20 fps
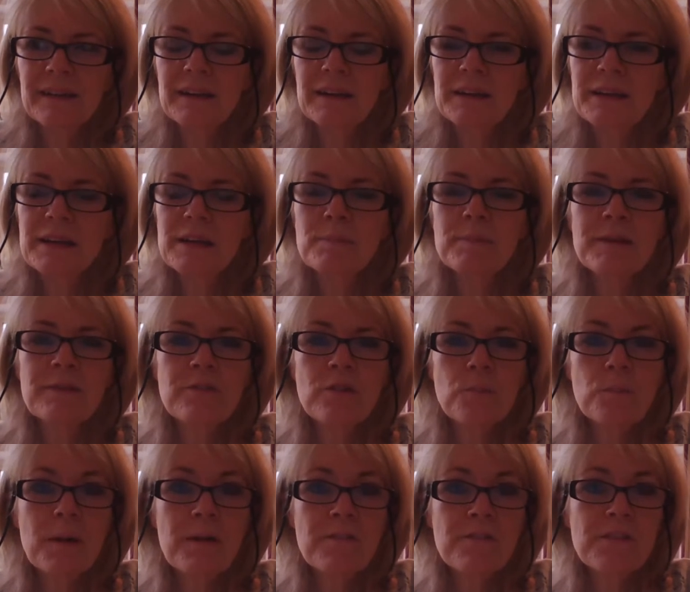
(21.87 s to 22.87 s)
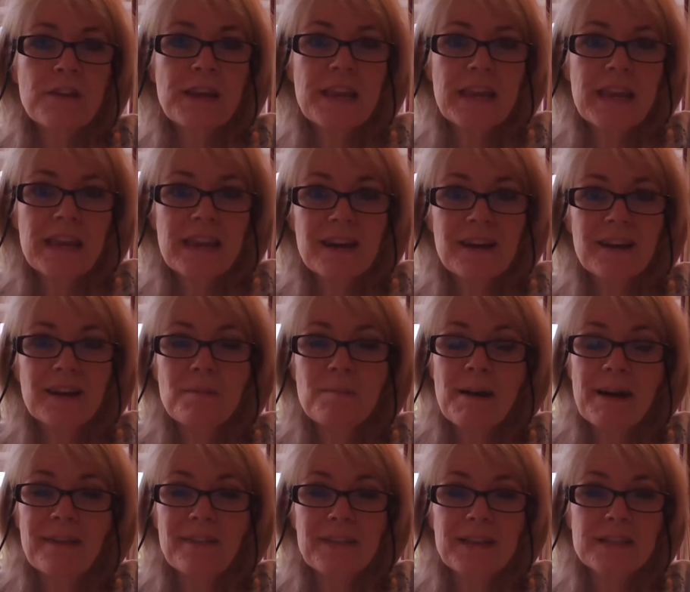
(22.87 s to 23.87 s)
little bit of epiphany
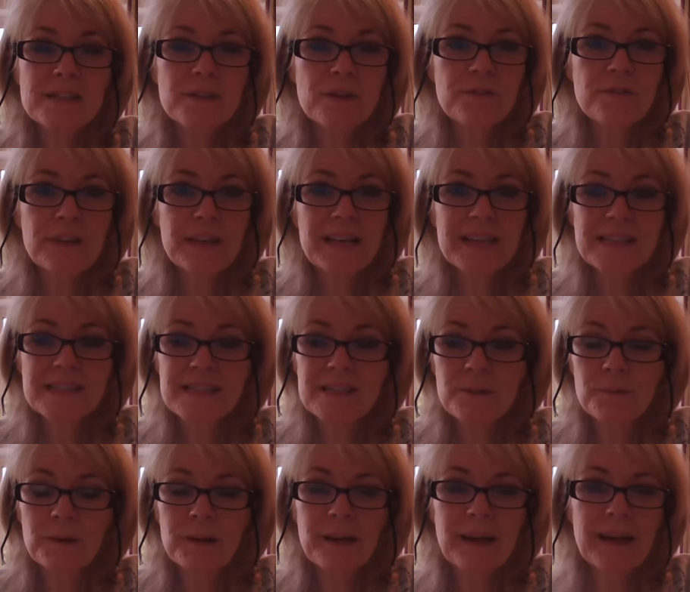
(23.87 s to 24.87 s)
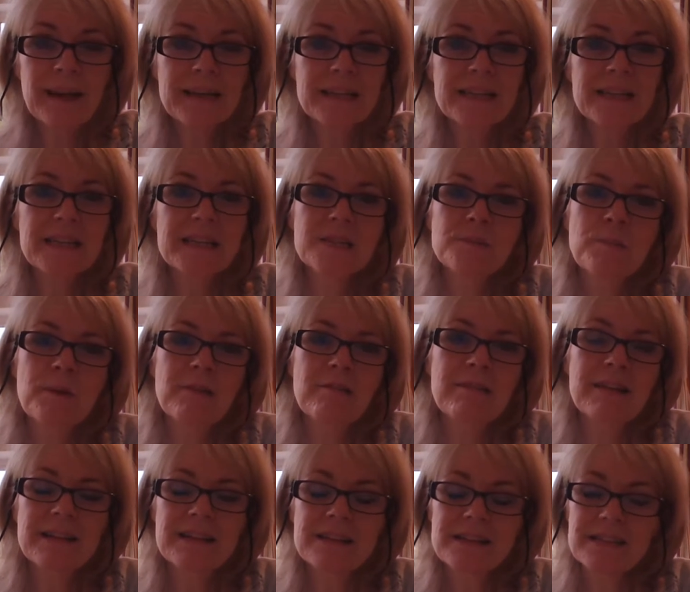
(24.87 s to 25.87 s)
about this over Easter when I had an
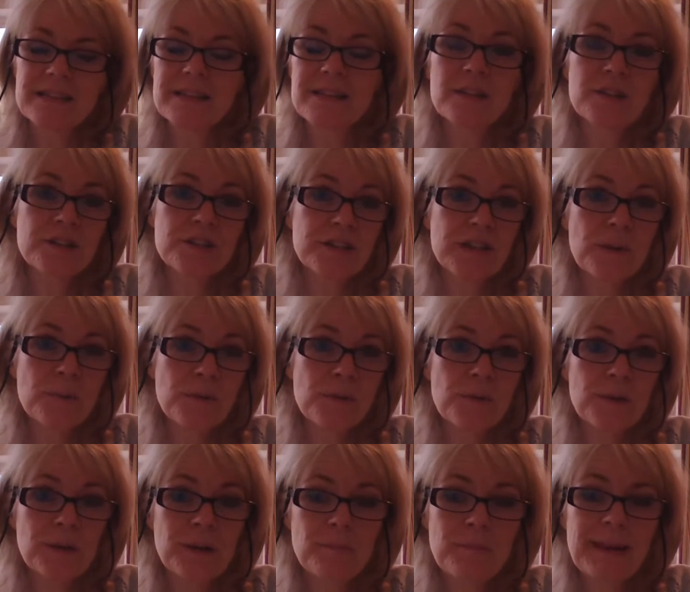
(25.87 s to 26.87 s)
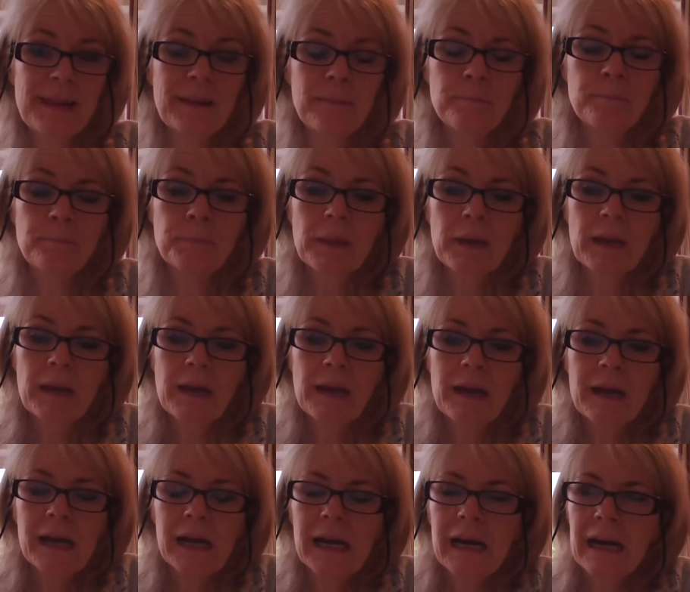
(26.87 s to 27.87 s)
experience that I'll share with you in a minute.
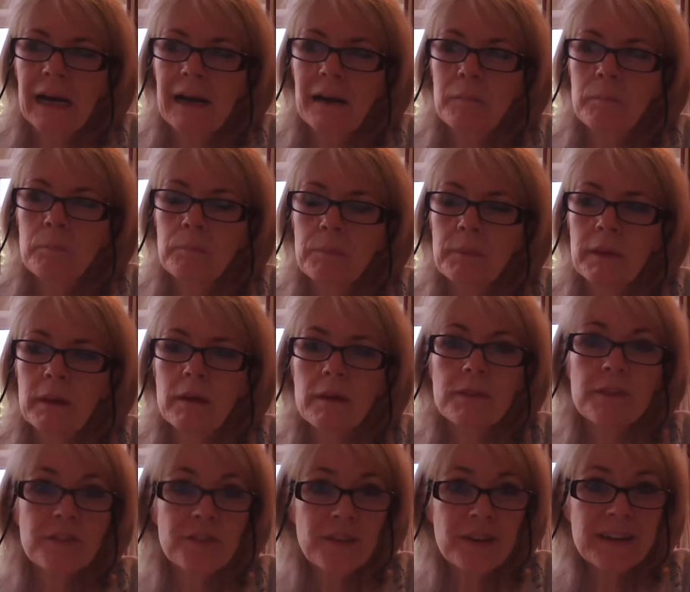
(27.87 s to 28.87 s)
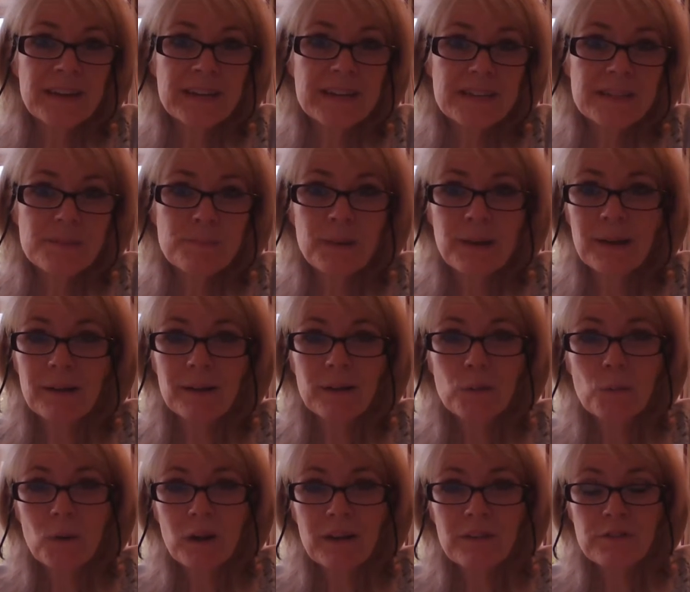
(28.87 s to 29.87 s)
The science behind
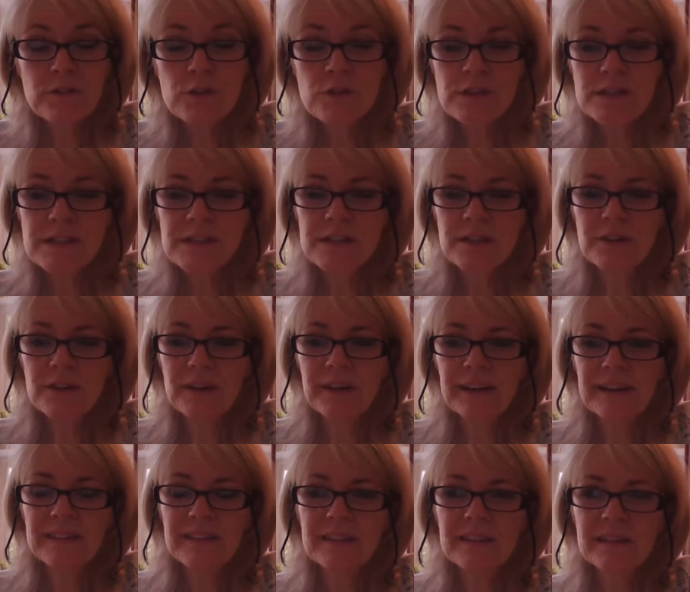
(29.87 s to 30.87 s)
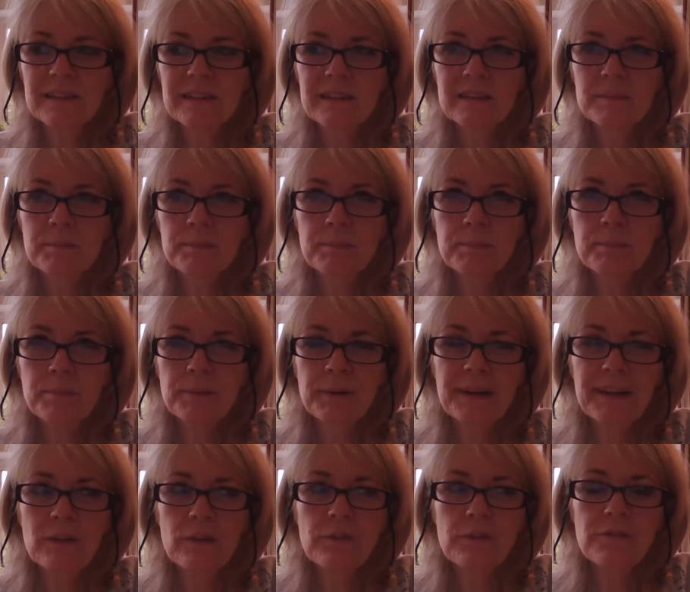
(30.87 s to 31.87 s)
why food is so nice is
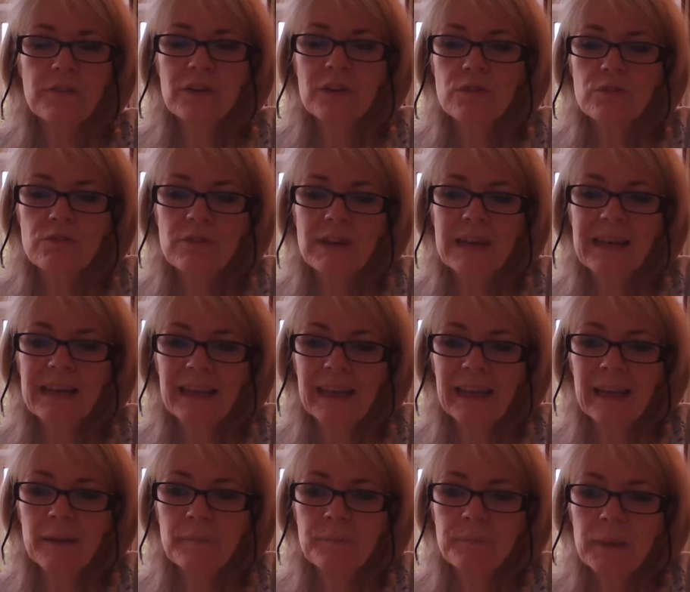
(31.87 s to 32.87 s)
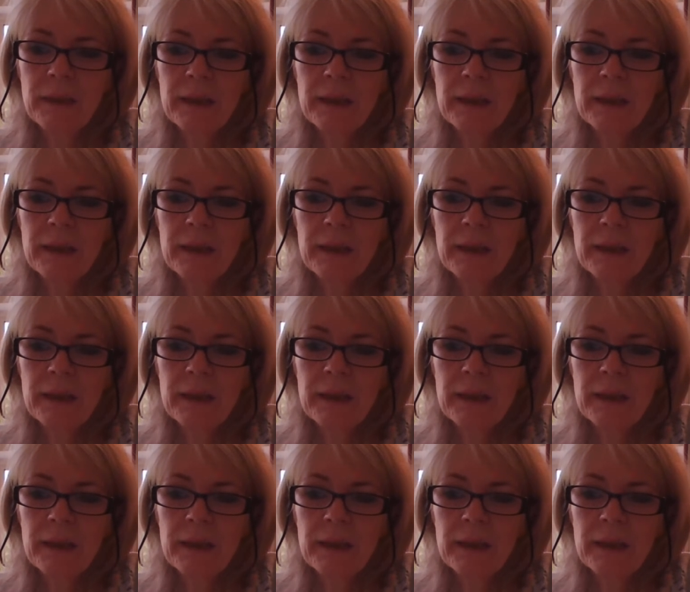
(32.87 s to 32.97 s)
pretty obvious, really.